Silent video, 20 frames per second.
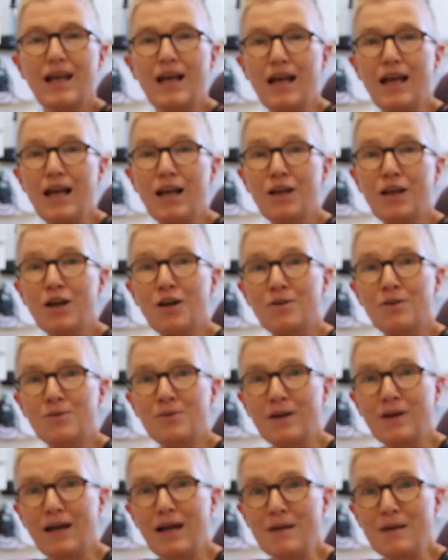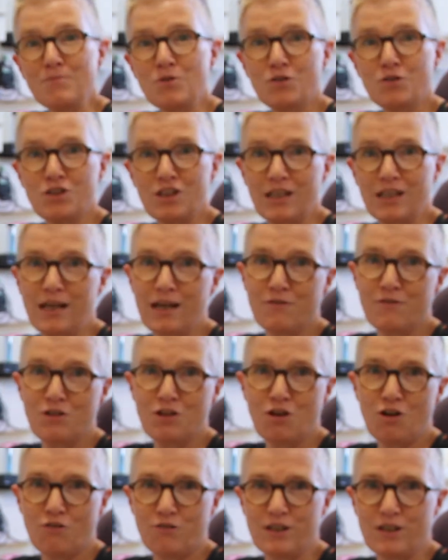Hello, I'm Dr.
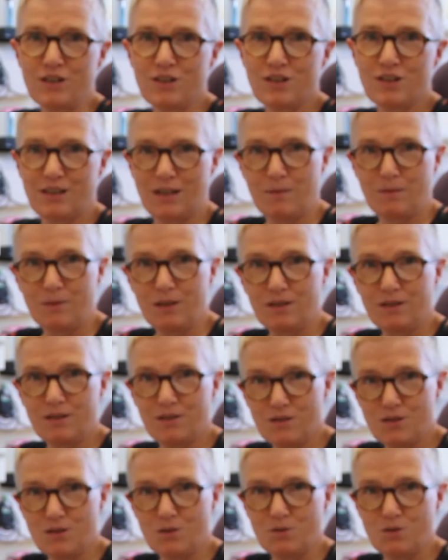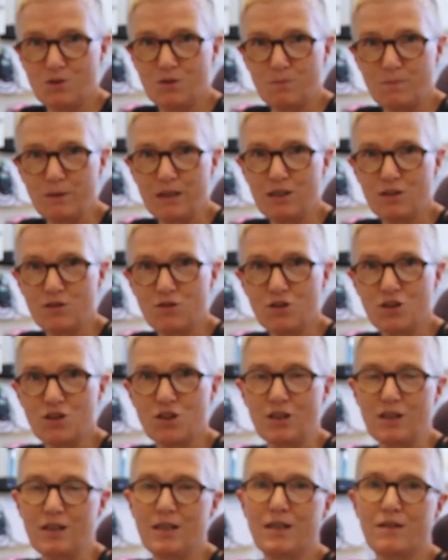Karen Horridge and I'm a consultant
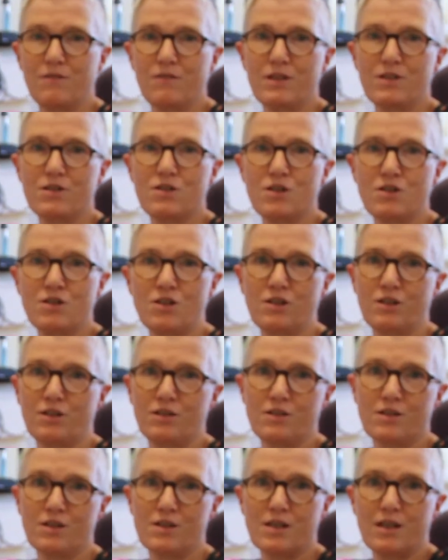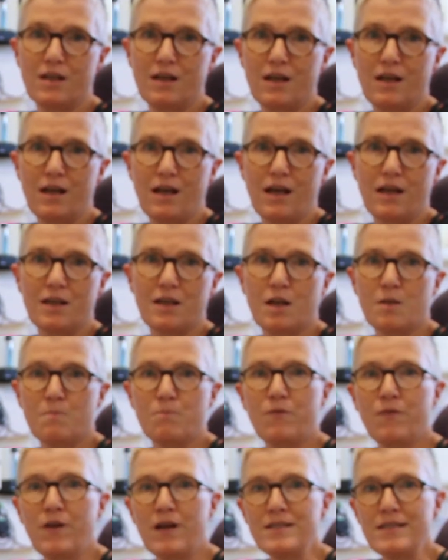paediatrician here in Sunderland, and I
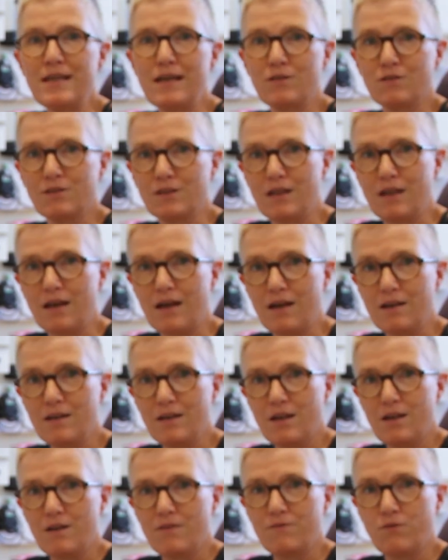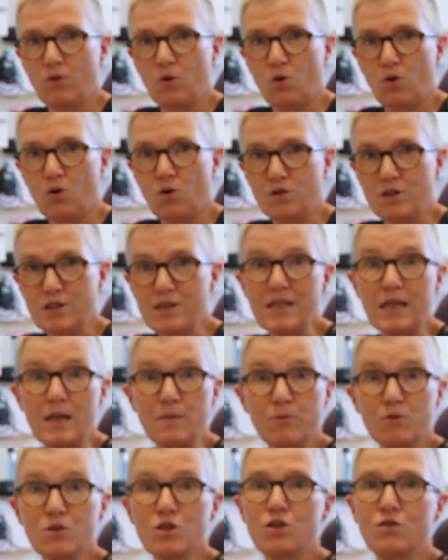provide healthcare for
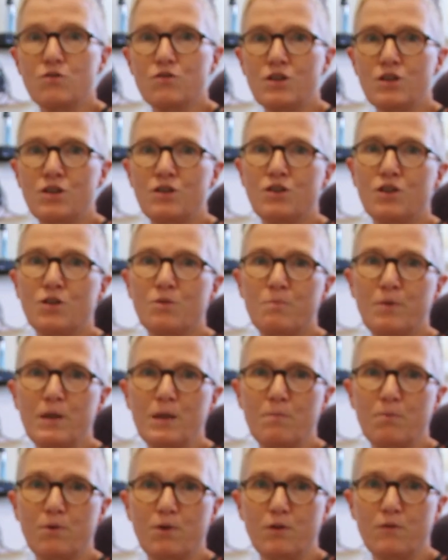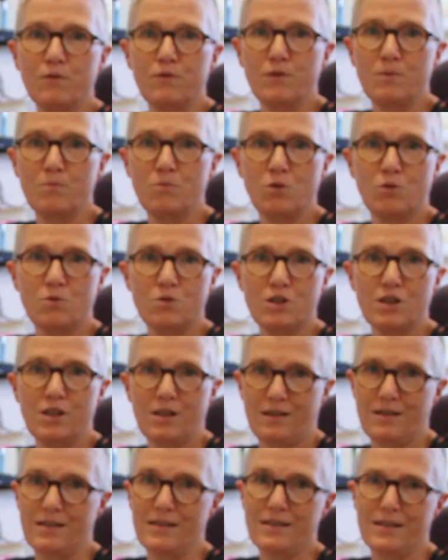disabled children and young people from 0 to
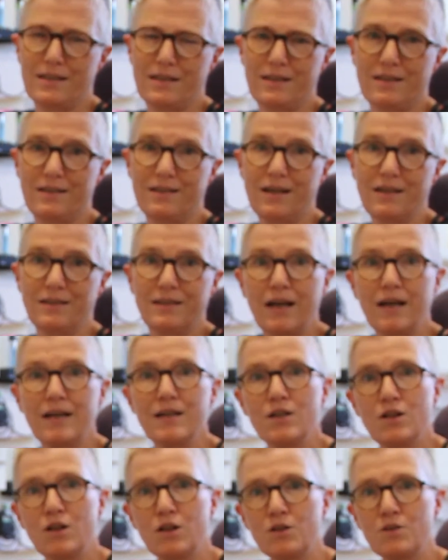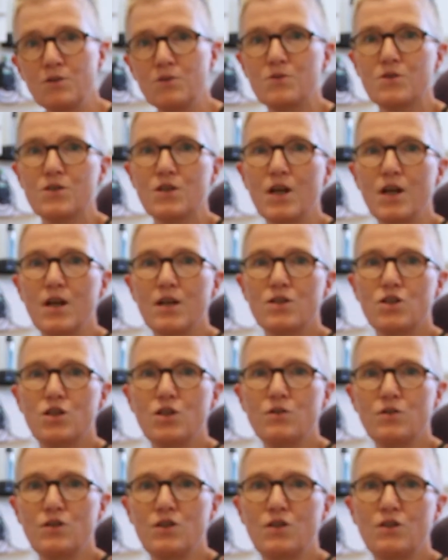19, and that includes
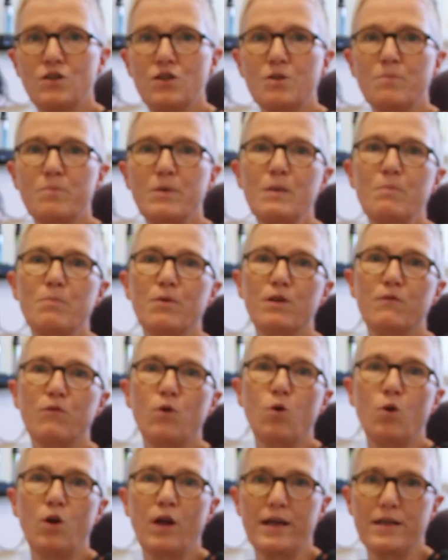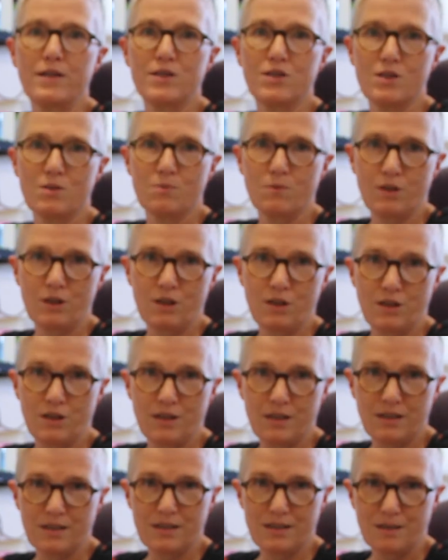children and young people of all ages with a
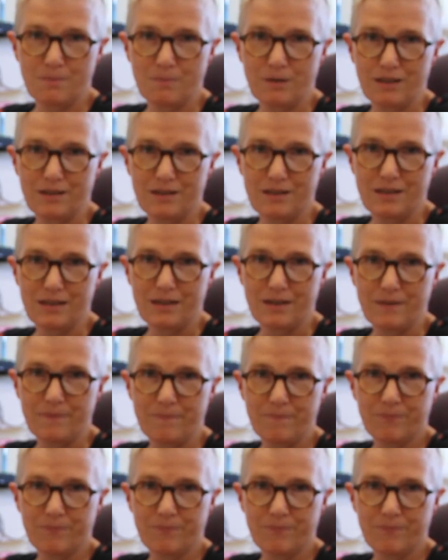learning disability.